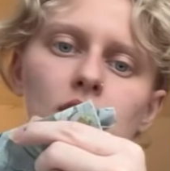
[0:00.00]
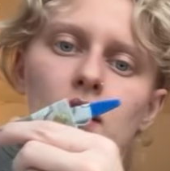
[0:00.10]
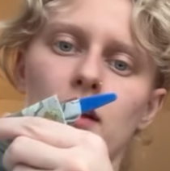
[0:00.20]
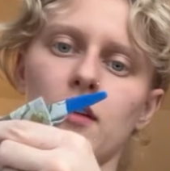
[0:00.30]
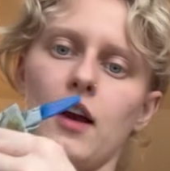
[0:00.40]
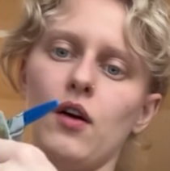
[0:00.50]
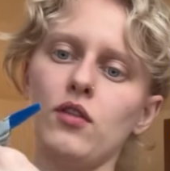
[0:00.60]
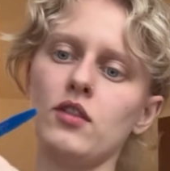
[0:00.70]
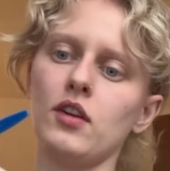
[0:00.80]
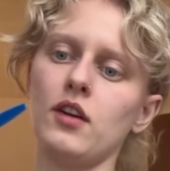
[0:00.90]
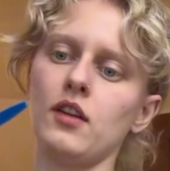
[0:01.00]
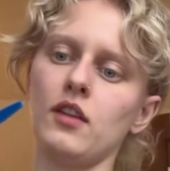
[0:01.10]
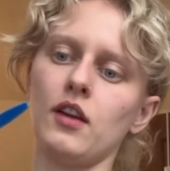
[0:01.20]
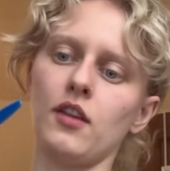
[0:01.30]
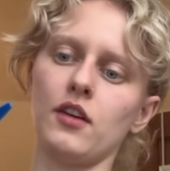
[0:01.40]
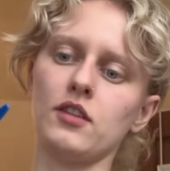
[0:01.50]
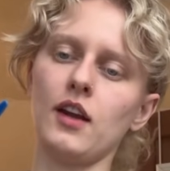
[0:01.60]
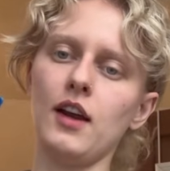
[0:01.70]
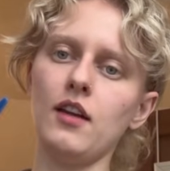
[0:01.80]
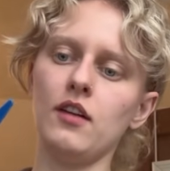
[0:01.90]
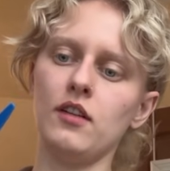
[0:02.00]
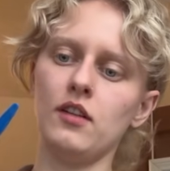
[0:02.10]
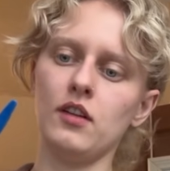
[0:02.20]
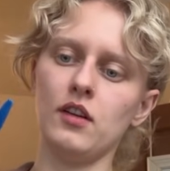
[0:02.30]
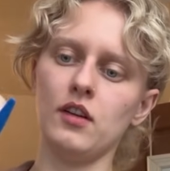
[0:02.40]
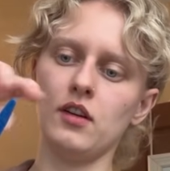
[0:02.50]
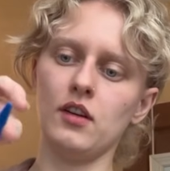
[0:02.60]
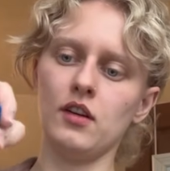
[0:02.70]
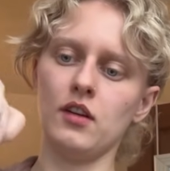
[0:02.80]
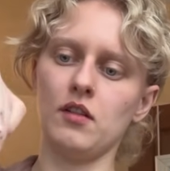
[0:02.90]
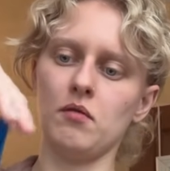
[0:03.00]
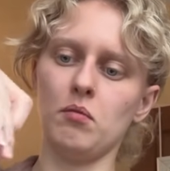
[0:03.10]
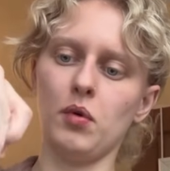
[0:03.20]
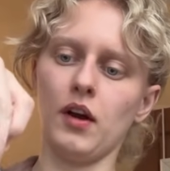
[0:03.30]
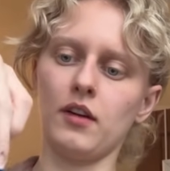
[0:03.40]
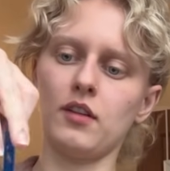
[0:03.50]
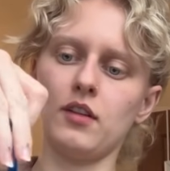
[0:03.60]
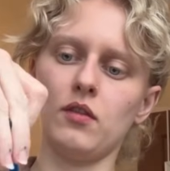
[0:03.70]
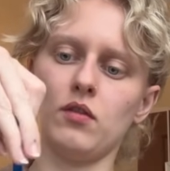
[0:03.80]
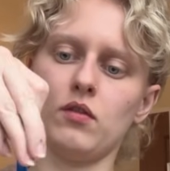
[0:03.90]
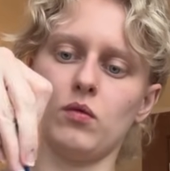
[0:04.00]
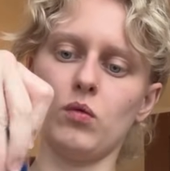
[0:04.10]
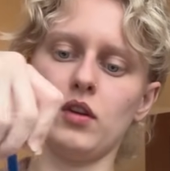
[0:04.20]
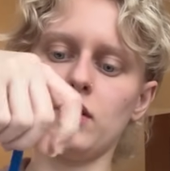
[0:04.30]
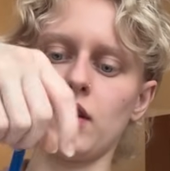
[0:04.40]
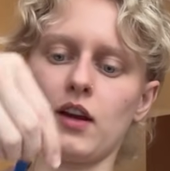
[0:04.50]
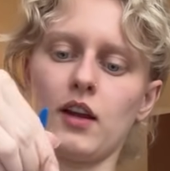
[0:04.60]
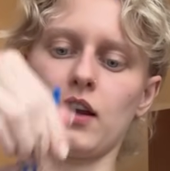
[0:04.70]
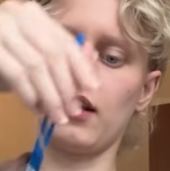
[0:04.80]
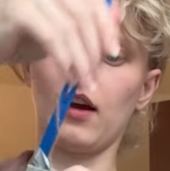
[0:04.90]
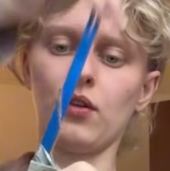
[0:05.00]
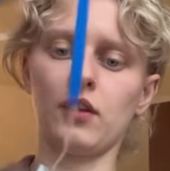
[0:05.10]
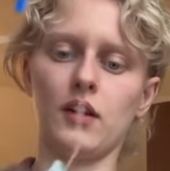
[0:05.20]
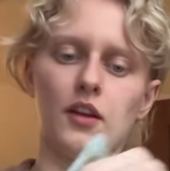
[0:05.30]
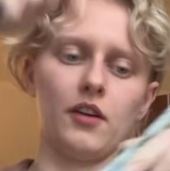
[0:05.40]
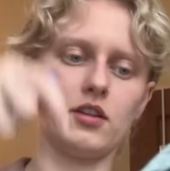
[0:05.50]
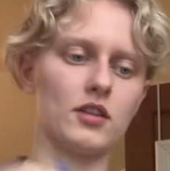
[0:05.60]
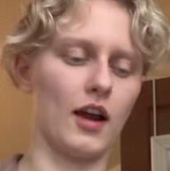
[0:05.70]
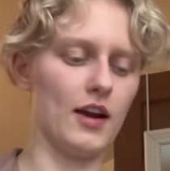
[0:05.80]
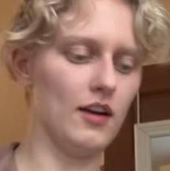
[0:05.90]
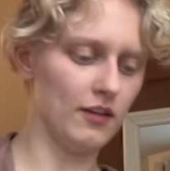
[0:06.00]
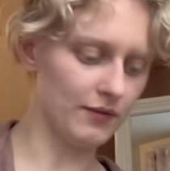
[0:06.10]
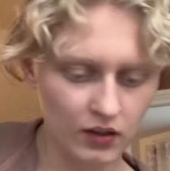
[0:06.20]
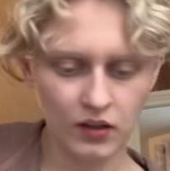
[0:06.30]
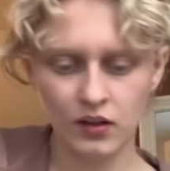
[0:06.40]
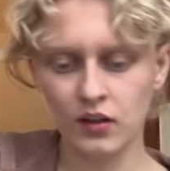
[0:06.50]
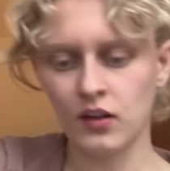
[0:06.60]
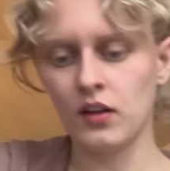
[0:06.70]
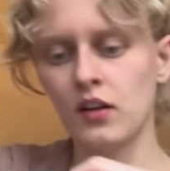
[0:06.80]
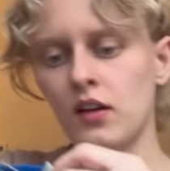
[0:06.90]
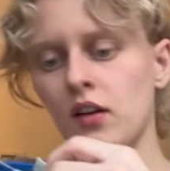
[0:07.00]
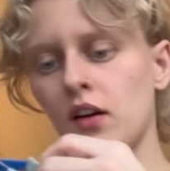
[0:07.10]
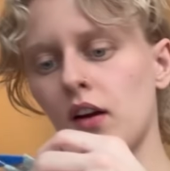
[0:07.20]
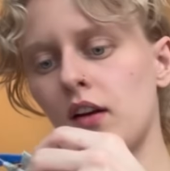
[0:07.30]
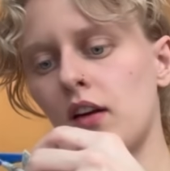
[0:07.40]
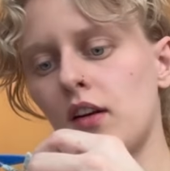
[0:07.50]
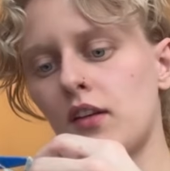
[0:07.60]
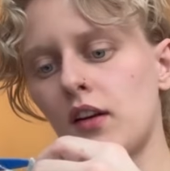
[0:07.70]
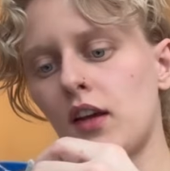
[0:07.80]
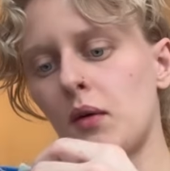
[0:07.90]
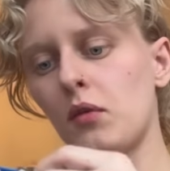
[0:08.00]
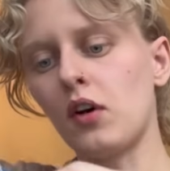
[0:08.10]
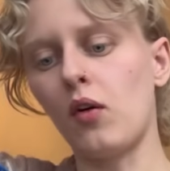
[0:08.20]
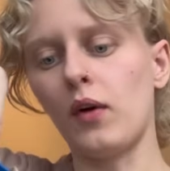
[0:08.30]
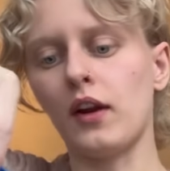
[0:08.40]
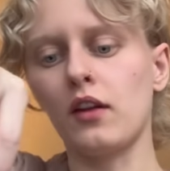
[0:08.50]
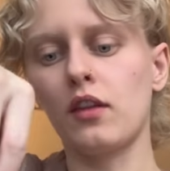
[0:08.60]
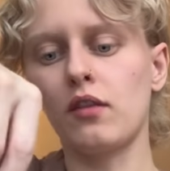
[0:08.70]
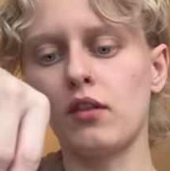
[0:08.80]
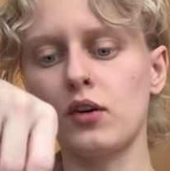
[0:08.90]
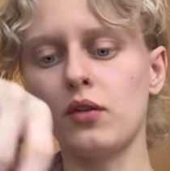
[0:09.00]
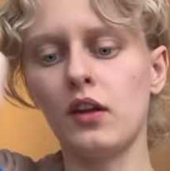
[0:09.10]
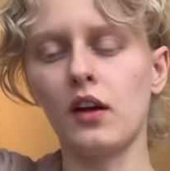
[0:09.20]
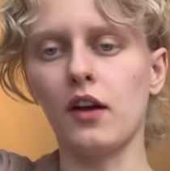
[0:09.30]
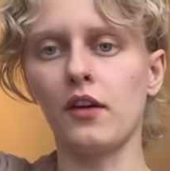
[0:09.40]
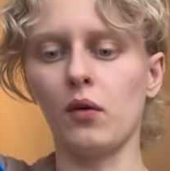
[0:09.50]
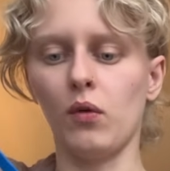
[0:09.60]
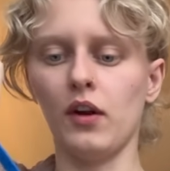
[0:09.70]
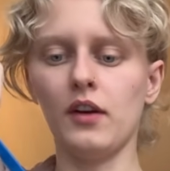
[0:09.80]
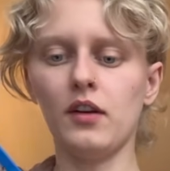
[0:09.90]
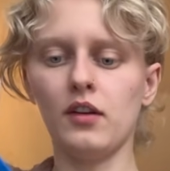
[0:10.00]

and out the other side. But once I get it out the other side, I need to keep going through the other one